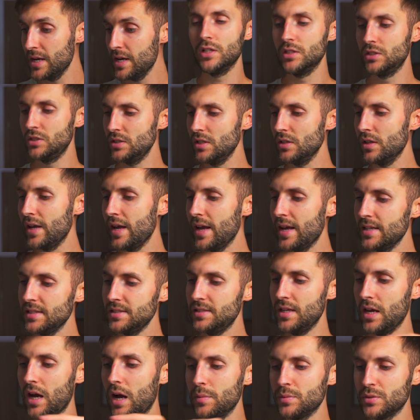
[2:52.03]
It still has
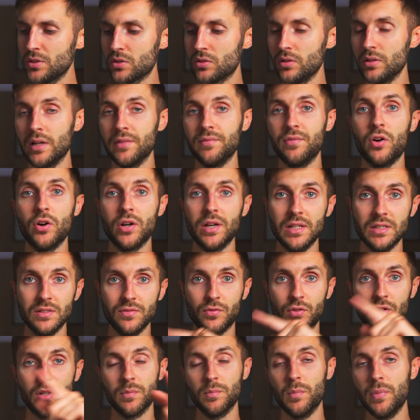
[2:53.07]
the obstacle avoidance
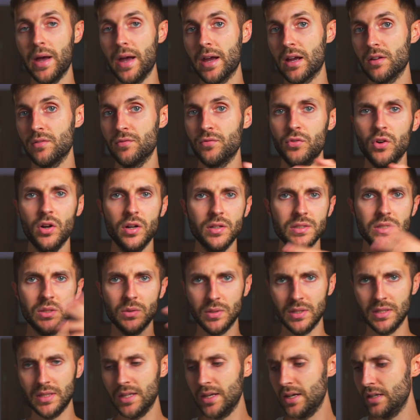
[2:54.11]
for the back and front, so
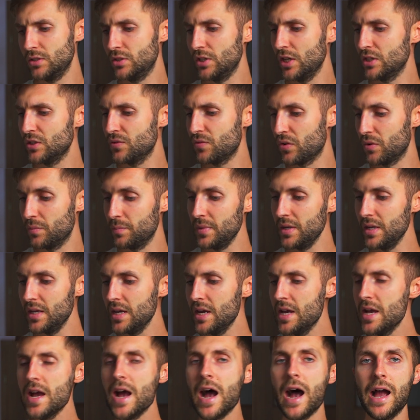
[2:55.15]
it didn't change for me.
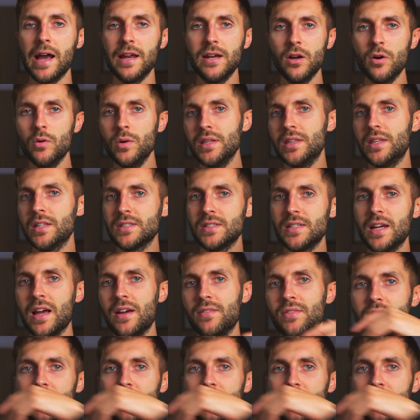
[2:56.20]
I know it doesn't have